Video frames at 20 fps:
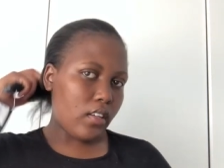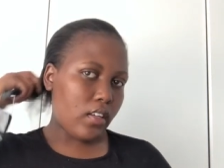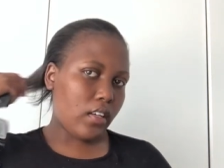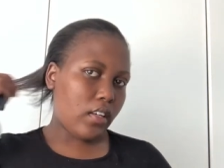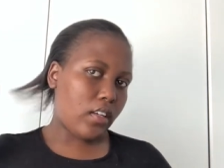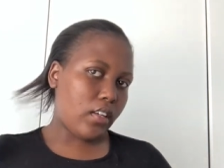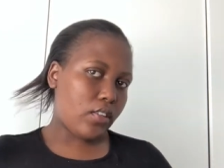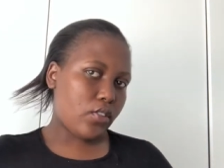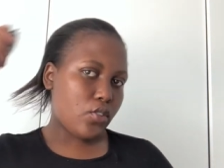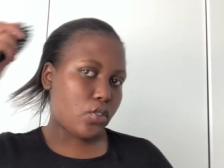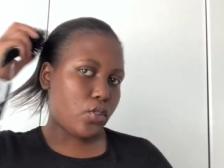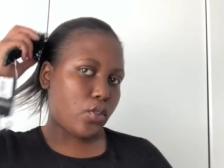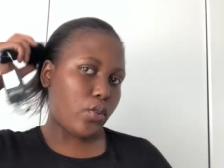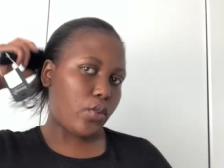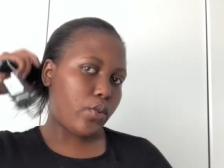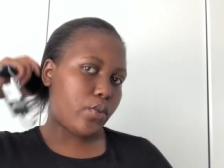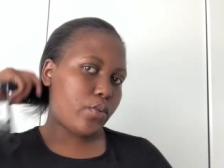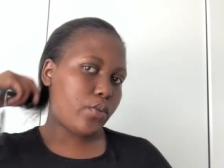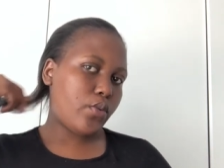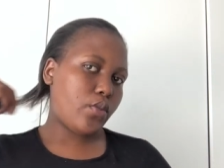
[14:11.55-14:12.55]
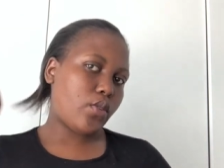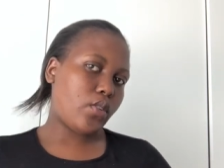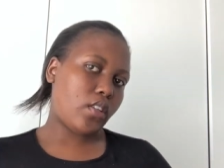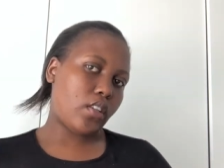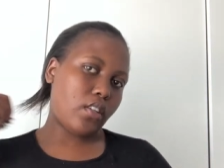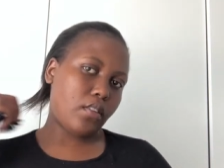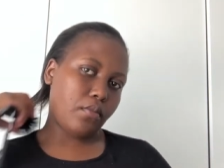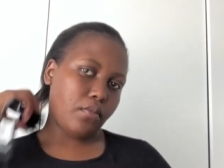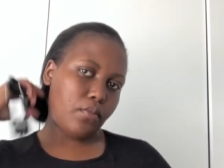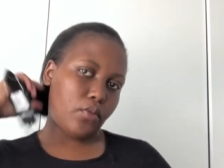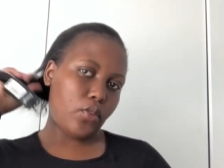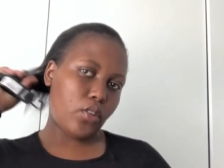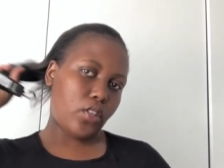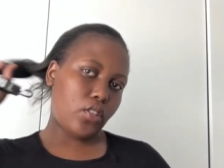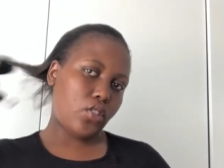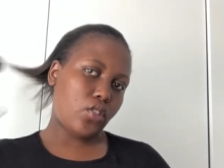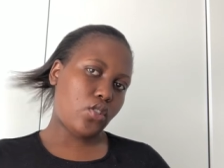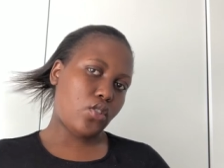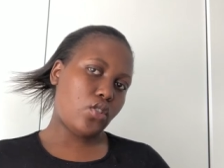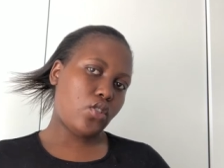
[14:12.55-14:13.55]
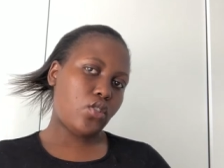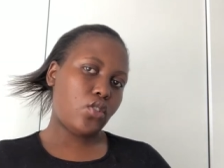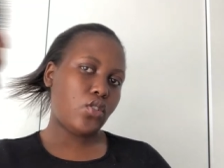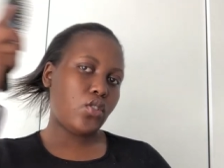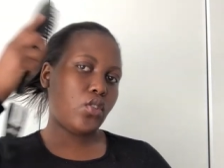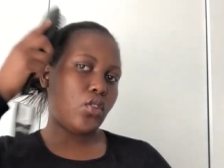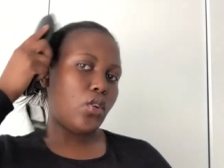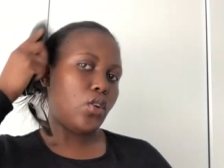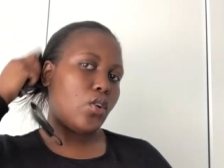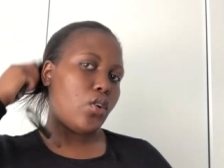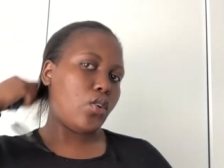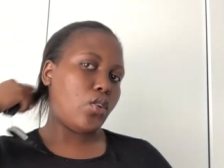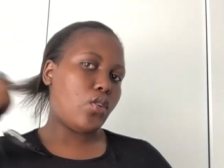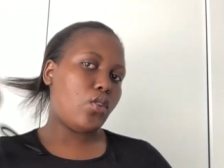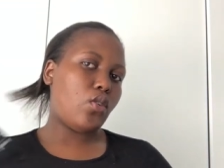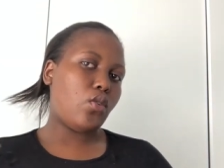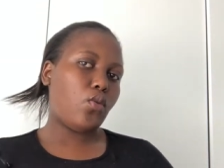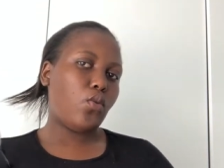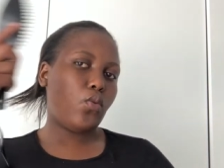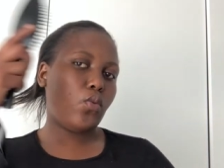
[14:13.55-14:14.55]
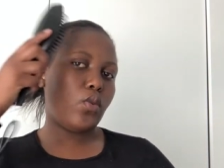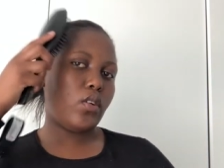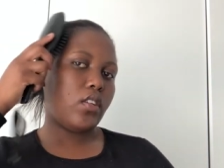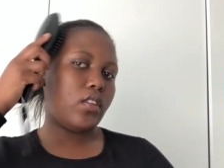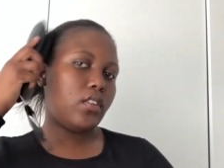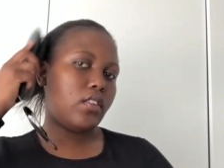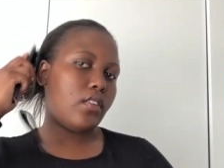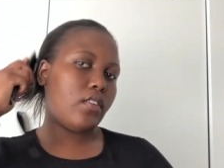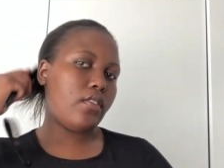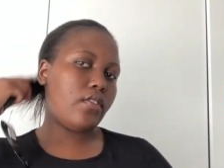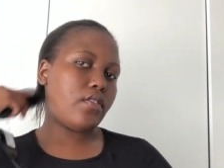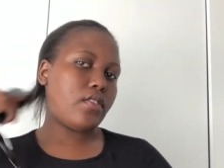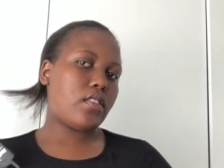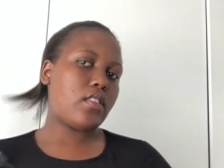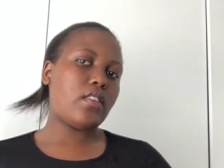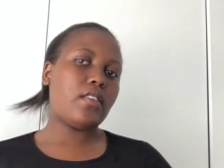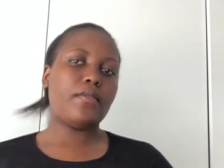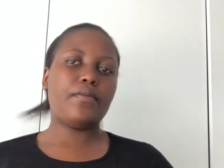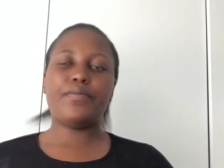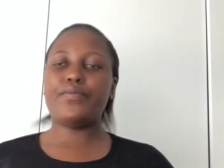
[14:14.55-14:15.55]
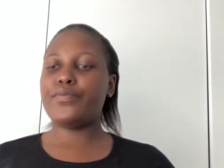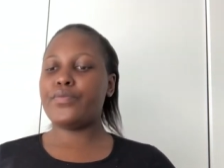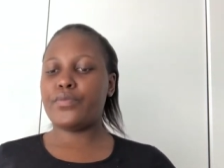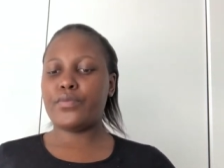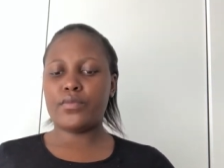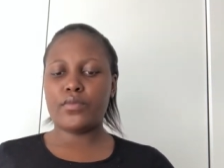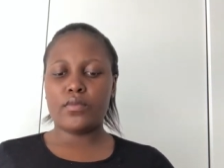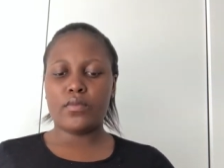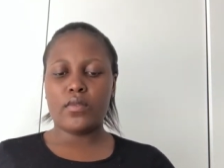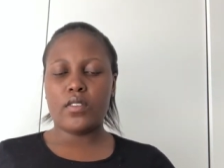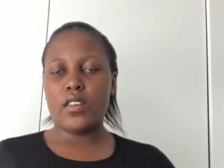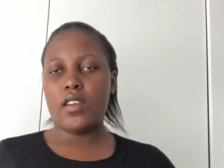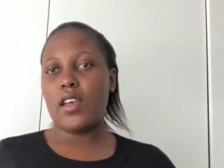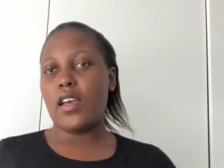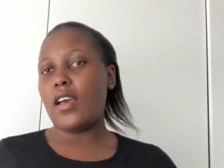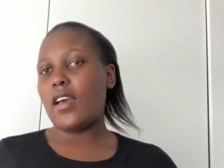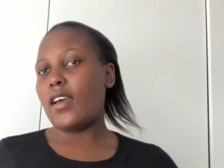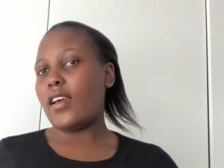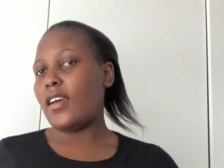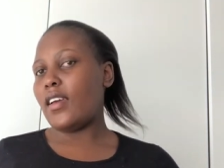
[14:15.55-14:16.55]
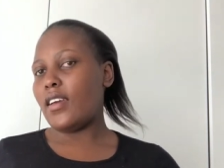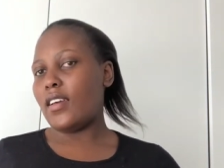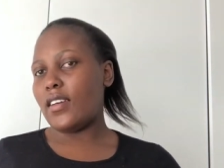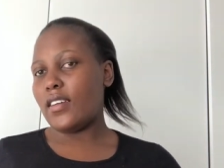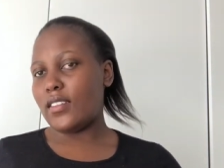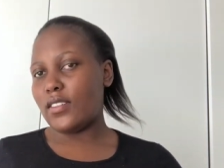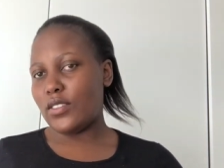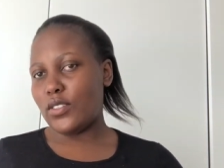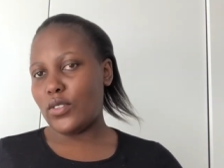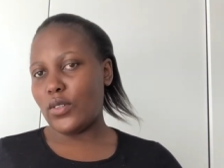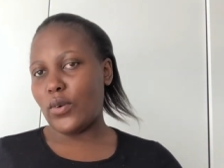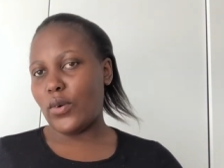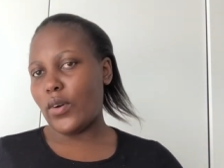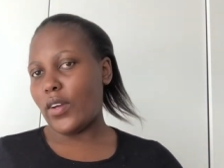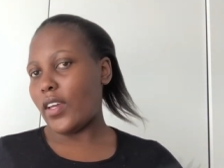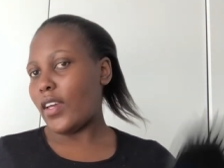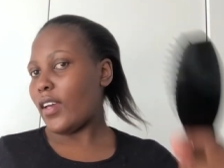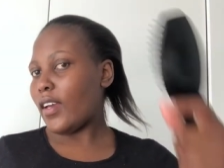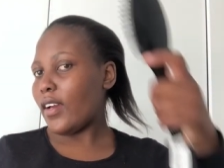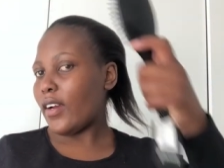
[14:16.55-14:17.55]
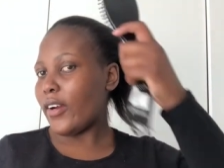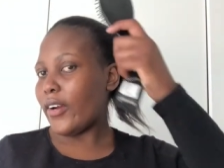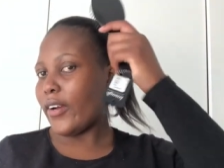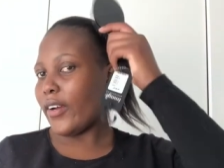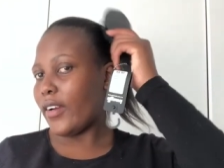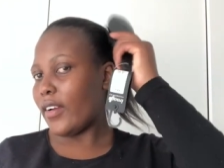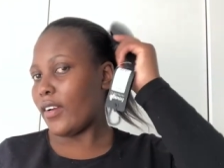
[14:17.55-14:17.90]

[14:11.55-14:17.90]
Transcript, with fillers: and you know you can brush your weaves and your hair